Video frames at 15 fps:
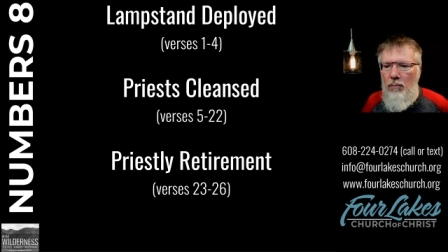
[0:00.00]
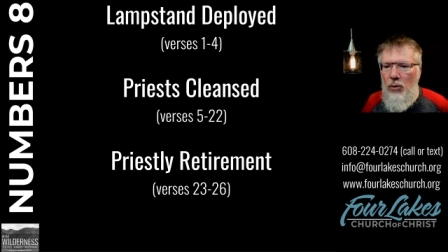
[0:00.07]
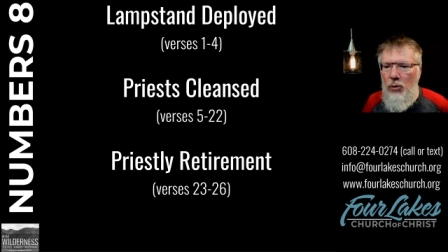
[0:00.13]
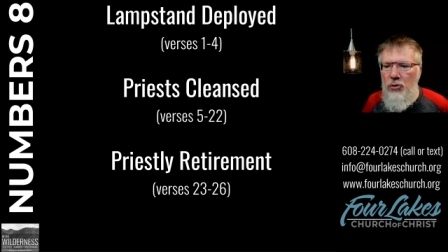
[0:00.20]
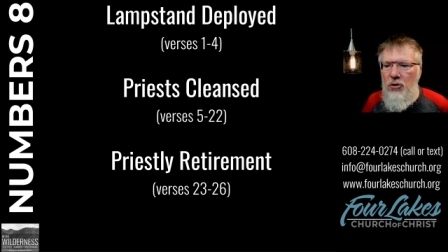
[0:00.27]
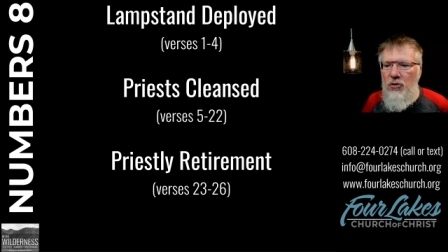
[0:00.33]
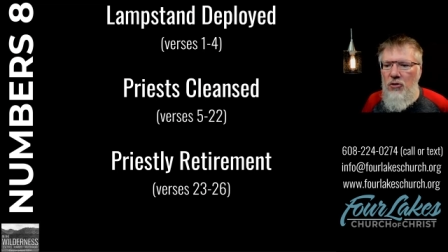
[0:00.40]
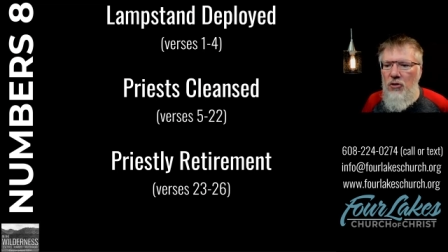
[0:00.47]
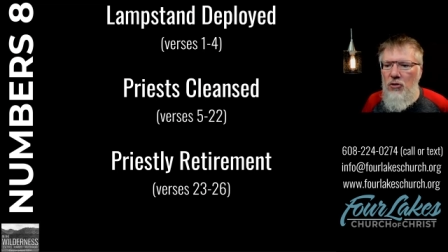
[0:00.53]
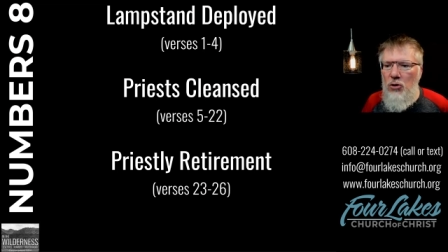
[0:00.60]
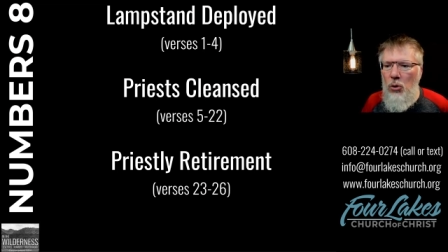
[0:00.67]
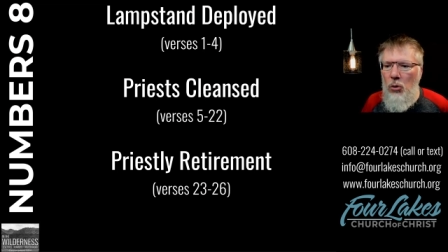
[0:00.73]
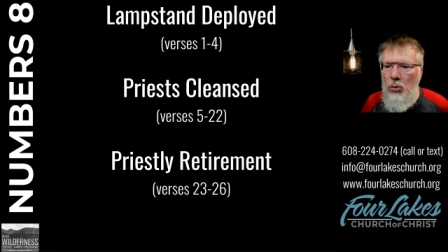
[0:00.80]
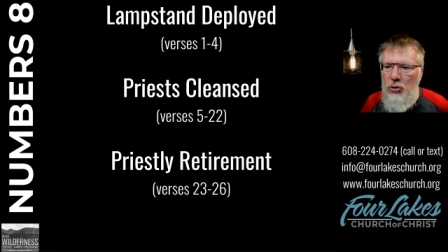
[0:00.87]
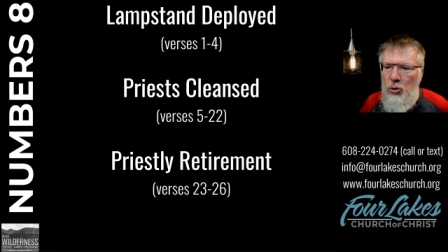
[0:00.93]
Moses is
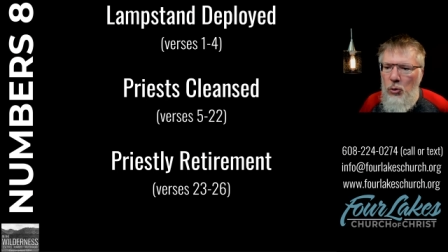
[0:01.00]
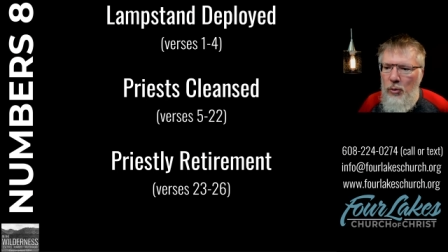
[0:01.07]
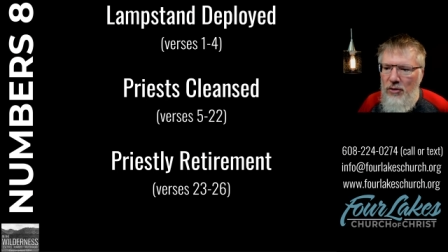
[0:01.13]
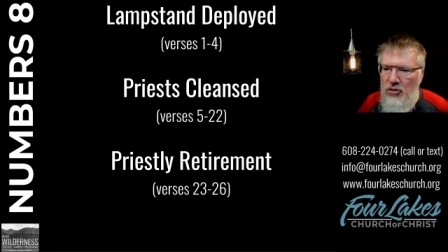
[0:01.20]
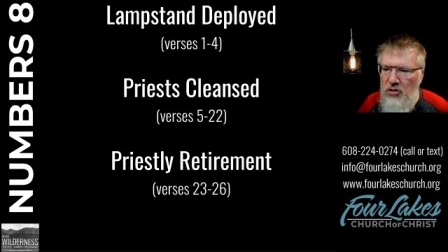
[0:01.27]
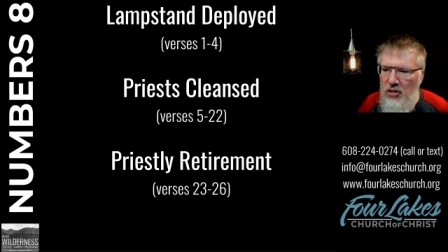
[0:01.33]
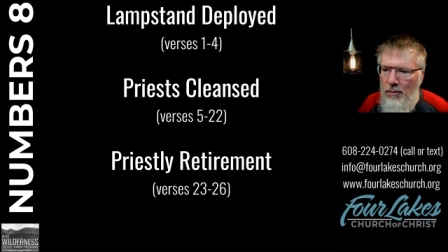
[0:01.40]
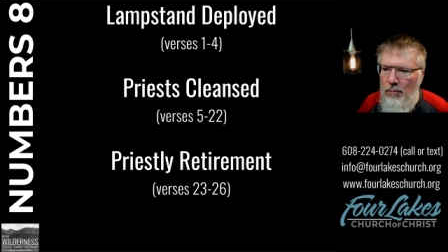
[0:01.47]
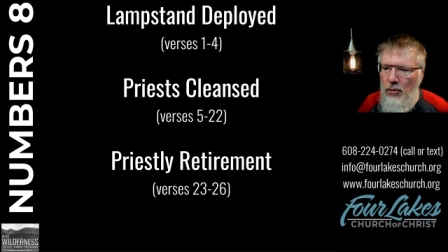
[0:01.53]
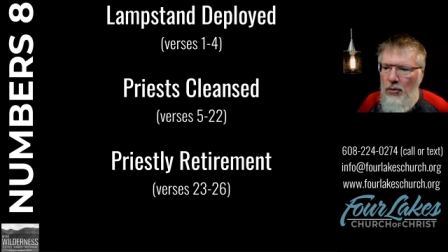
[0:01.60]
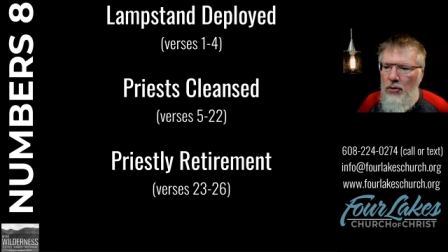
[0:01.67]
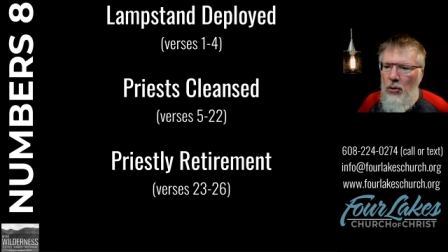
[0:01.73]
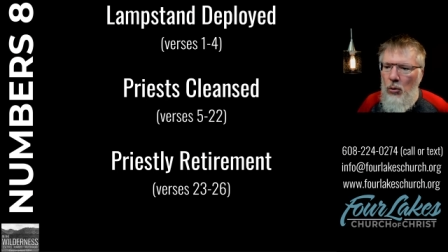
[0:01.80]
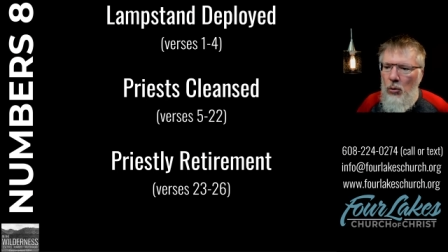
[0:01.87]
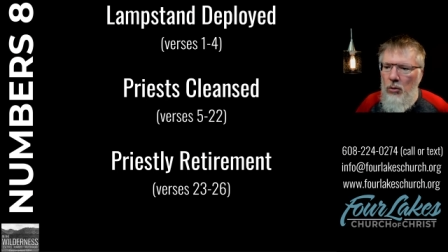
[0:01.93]
told to assemble
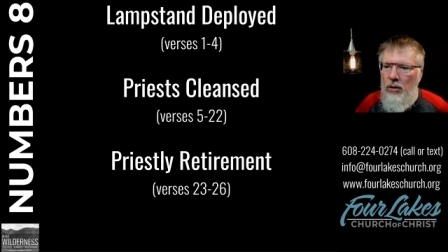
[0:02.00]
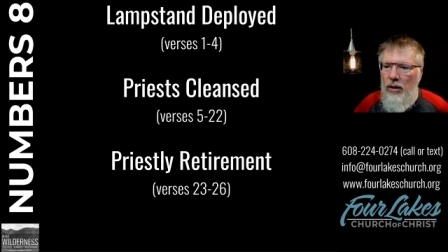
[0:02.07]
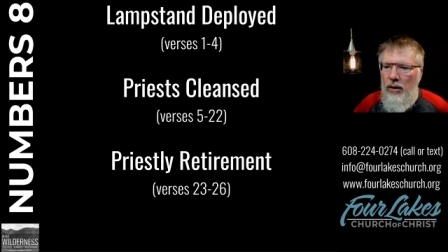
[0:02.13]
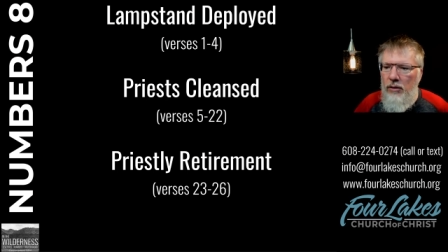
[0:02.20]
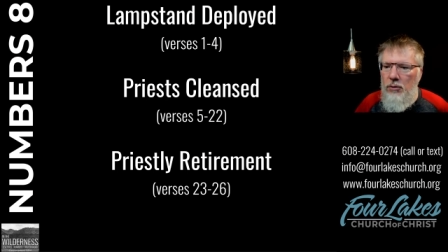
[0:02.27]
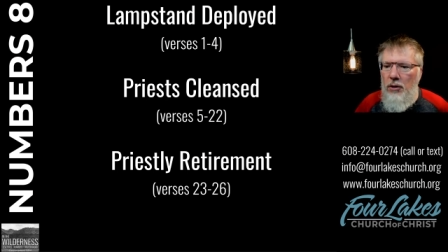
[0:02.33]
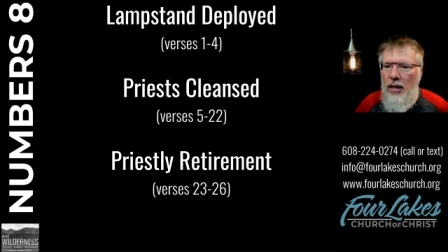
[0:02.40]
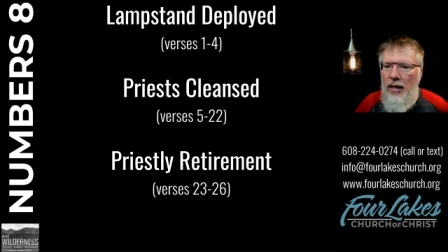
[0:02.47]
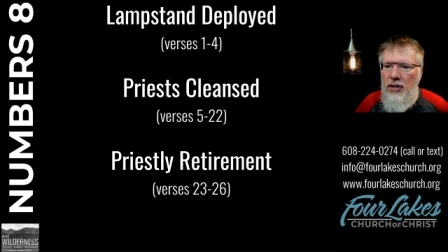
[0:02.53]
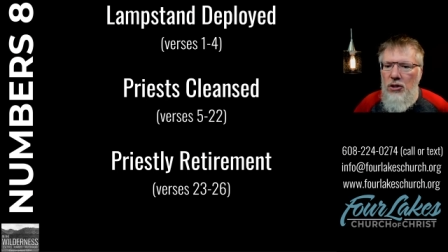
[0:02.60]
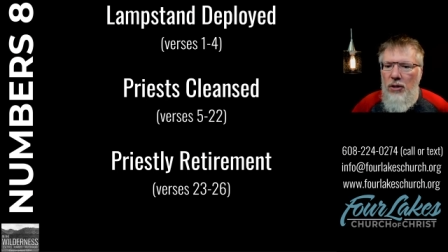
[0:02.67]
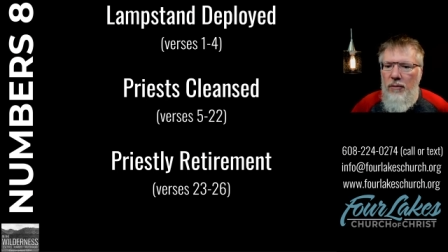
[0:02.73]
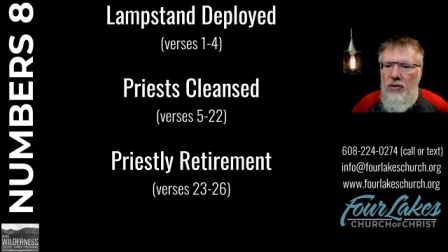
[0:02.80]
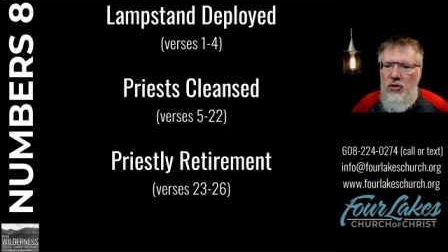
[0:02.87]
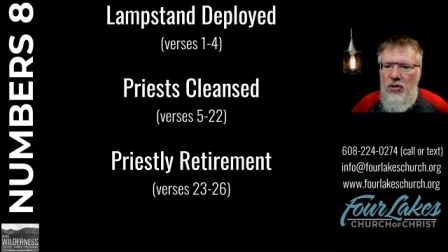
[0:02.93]
the whole congregation
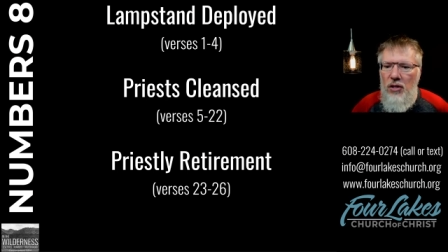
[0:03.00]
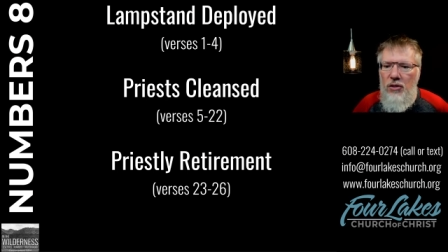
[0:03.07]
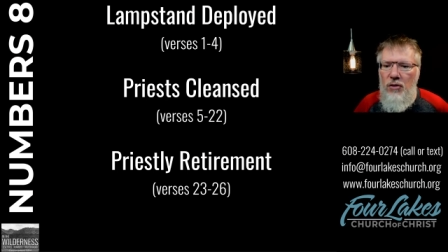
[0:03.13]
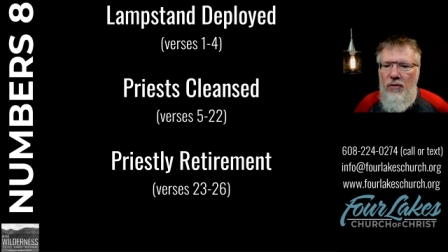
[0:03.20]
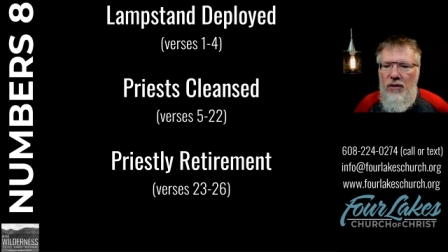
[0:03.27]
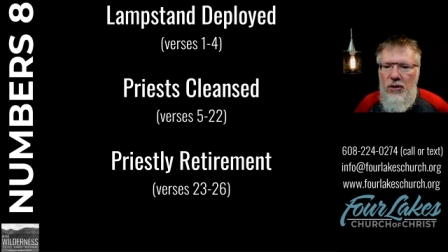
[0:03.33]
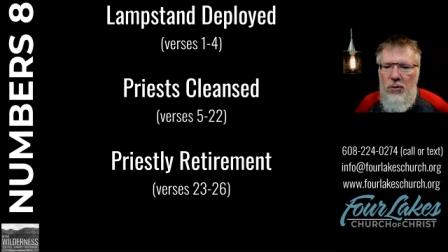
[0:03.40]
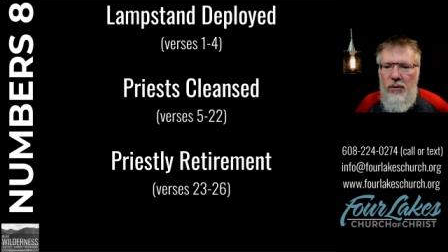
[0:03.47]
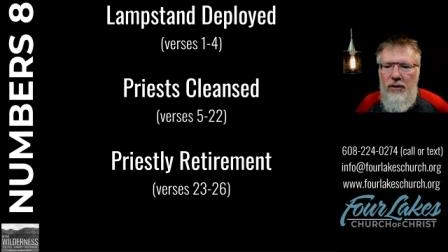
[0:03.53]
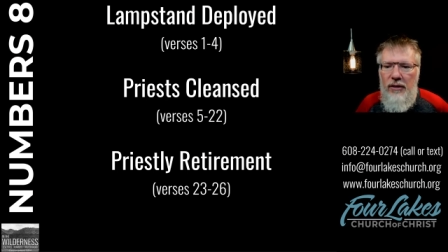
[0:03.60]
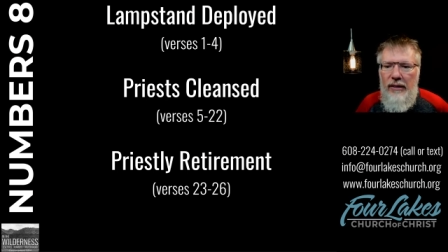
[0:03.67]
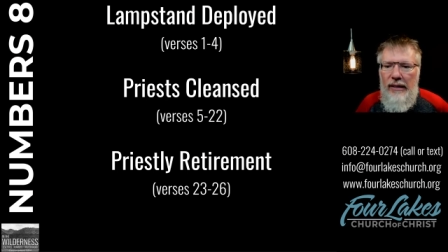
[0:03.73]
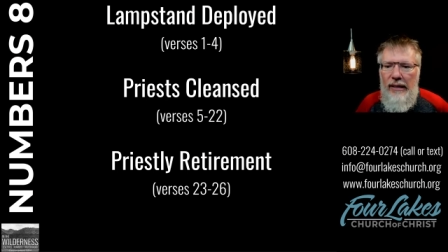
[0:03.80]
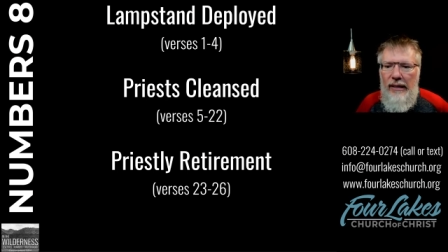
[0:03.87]
of the sons of Israel